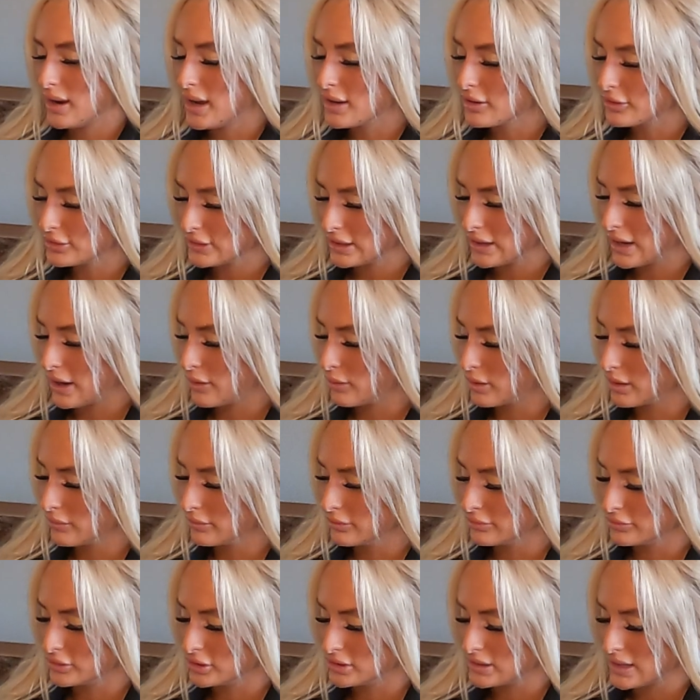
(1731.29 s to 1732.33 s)
I don't think I would ever
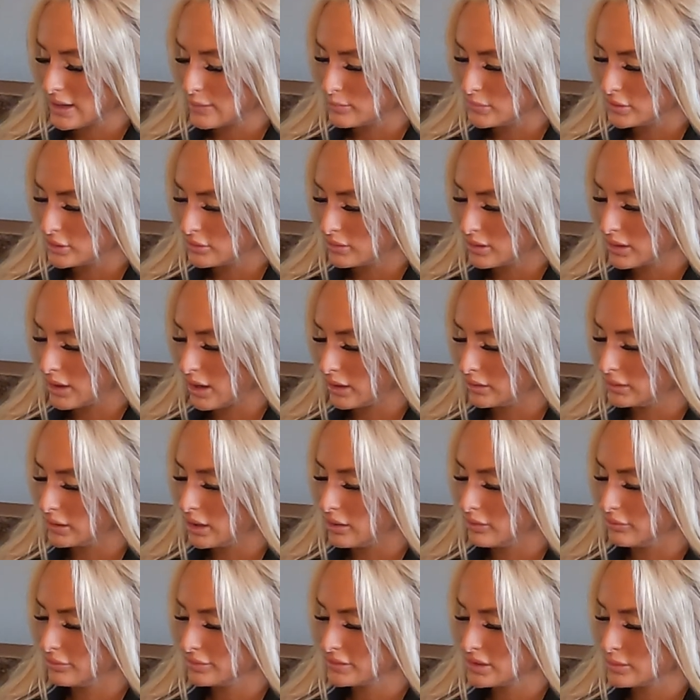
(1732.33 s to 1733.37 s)
full time do it. I
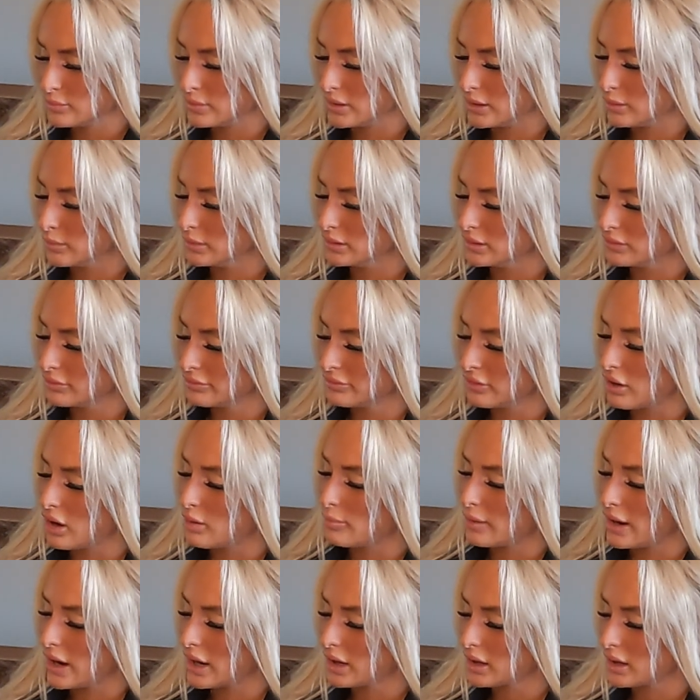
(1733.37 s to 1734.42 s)
love to be able to fall
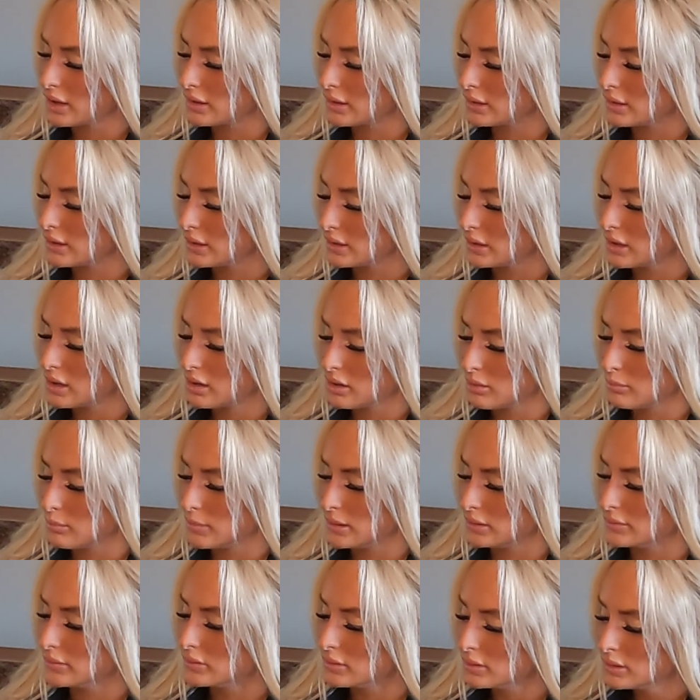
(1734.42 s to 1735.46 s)
back on an income
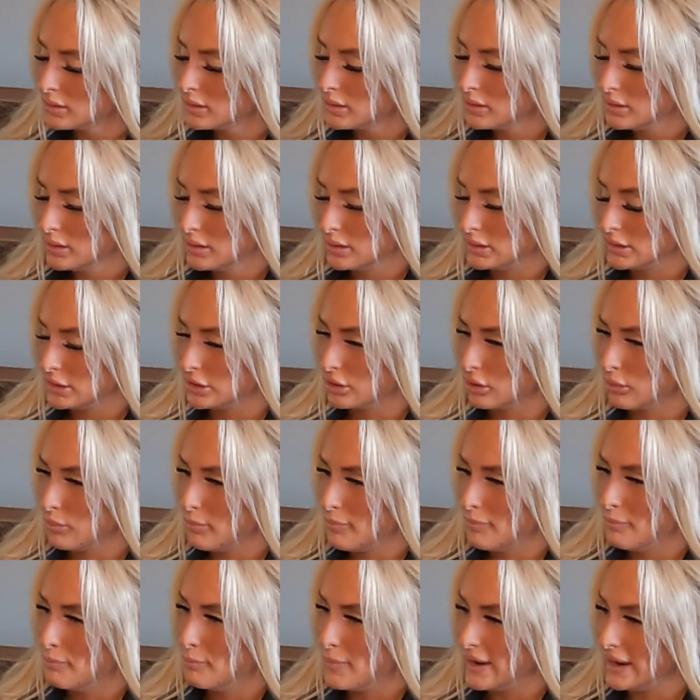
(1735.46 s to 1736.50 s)
and, you know,
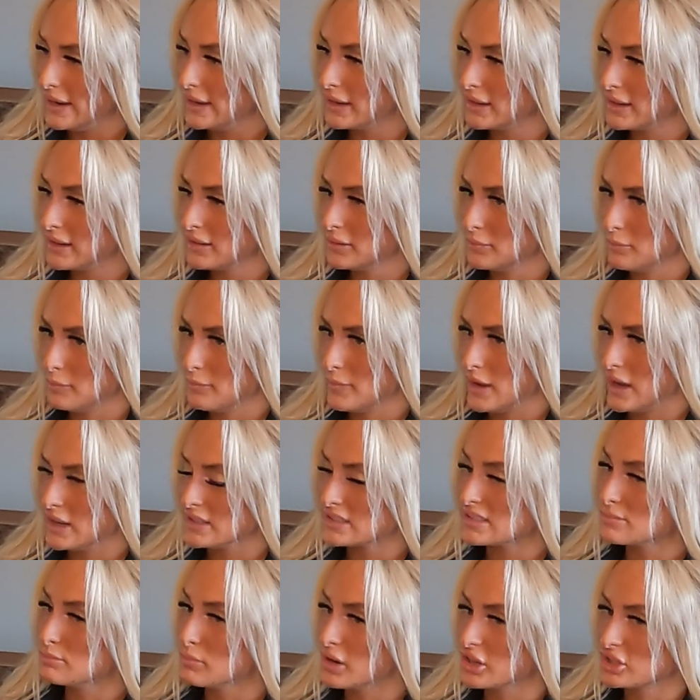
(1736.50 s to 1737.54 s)
make
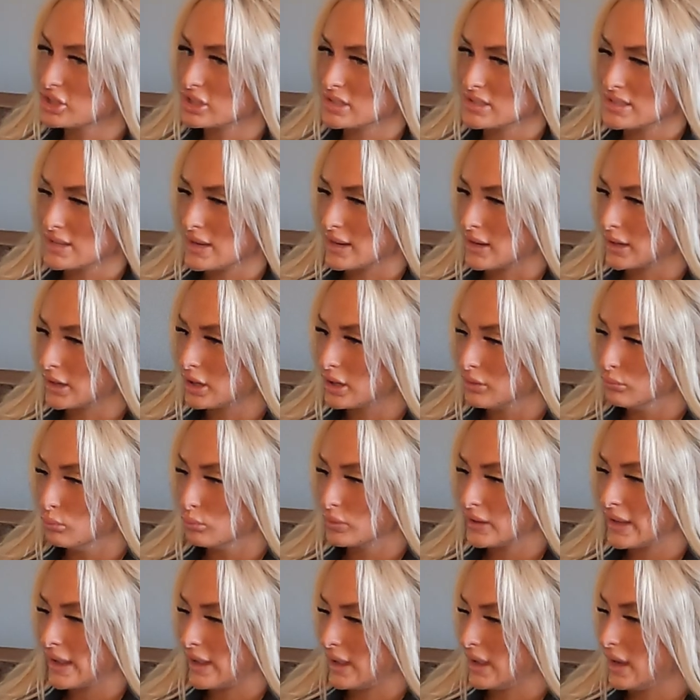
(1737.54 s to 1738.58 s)
as much as I
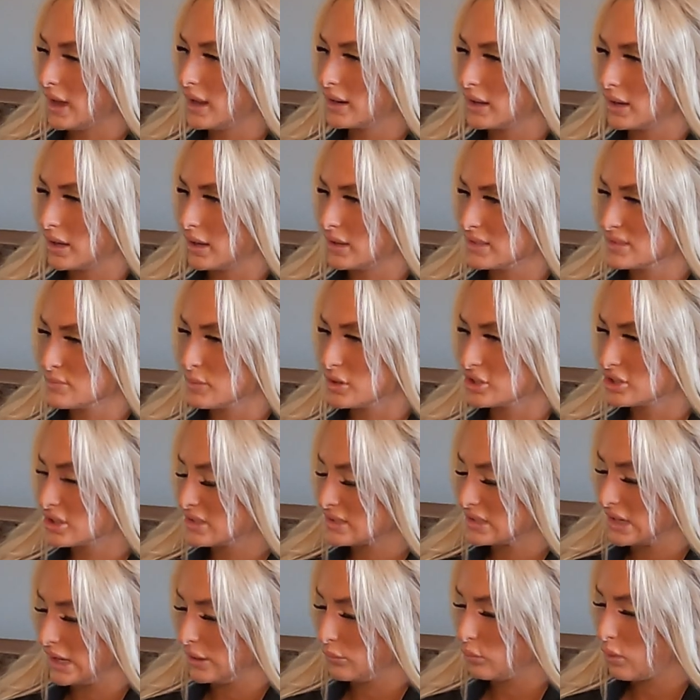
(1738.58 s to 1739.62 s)
can and as much as
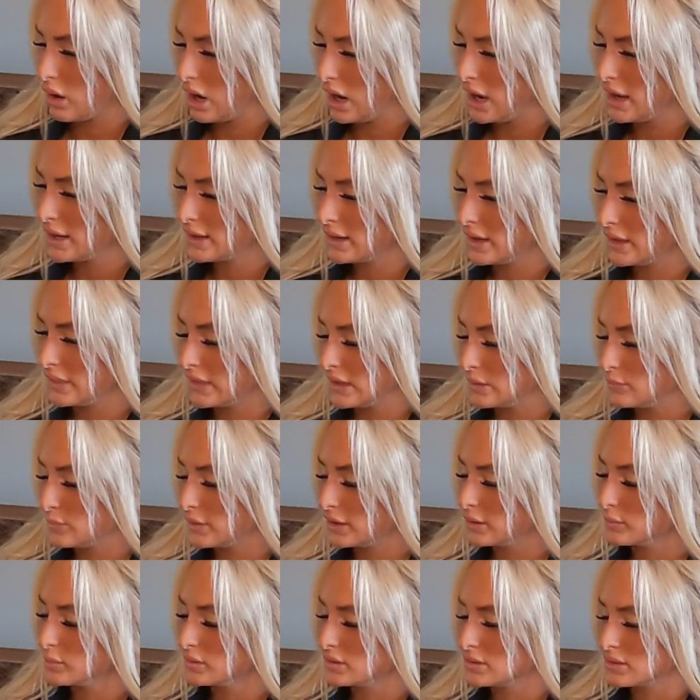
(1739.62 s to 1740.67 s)
I want, and then be
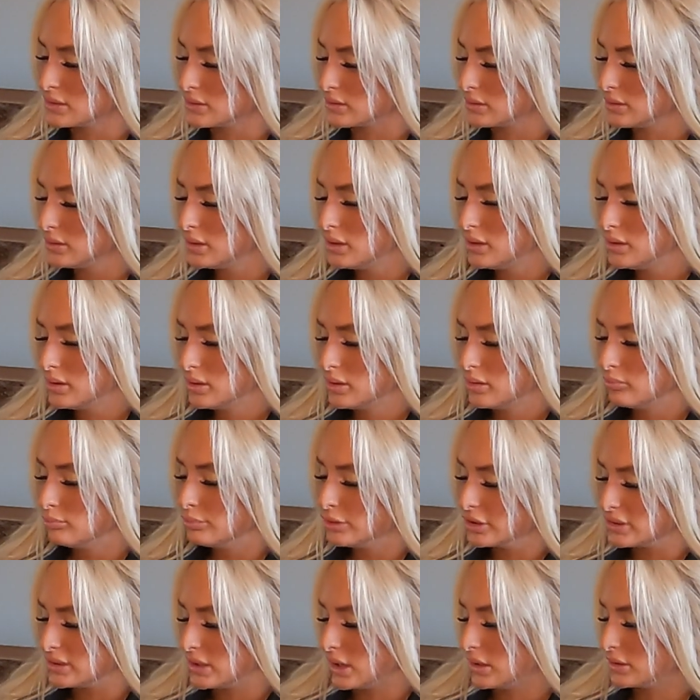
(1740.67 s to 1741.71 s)
able to
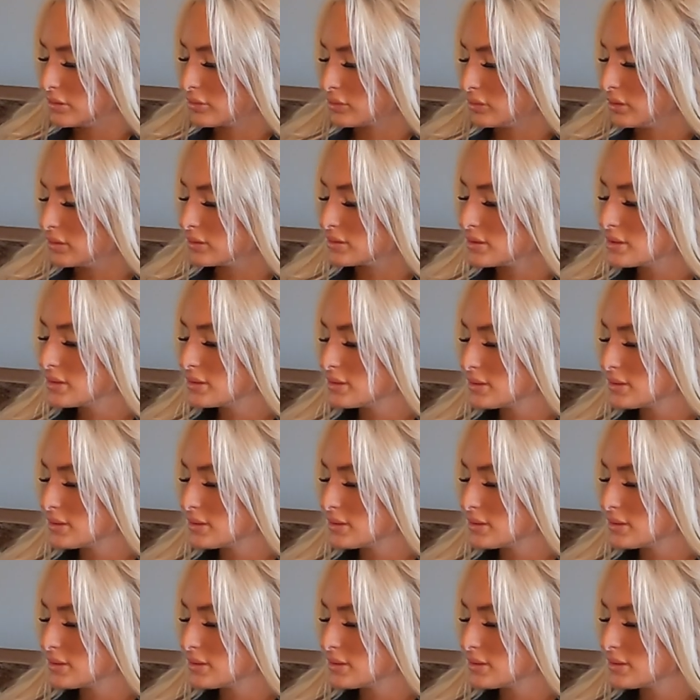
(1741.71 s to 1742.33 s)
put that towards